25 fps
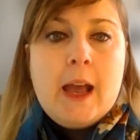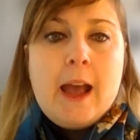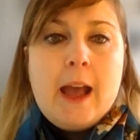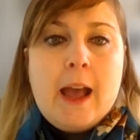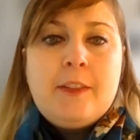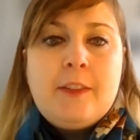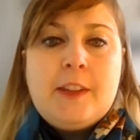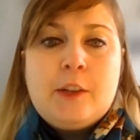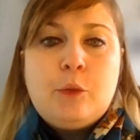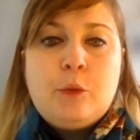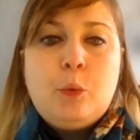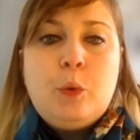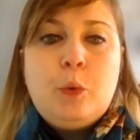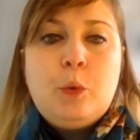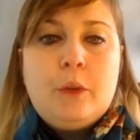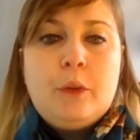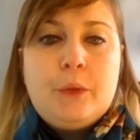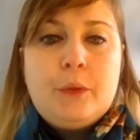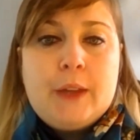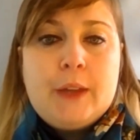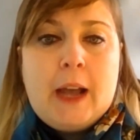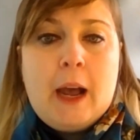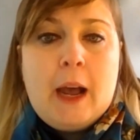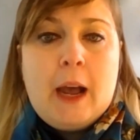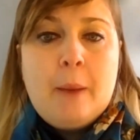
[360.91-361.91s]
As a rule
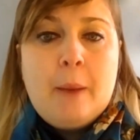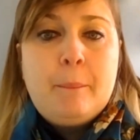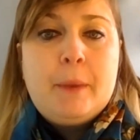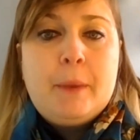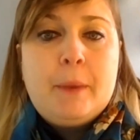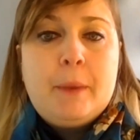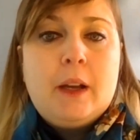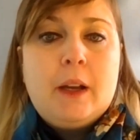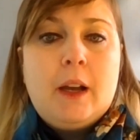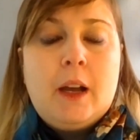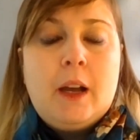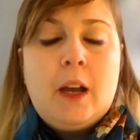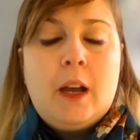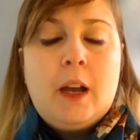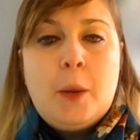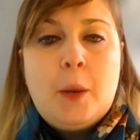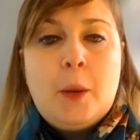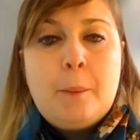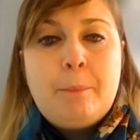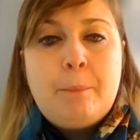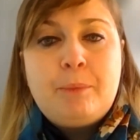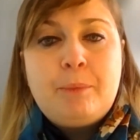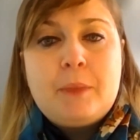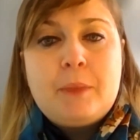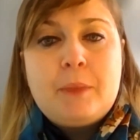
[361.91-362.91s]
of thumb, a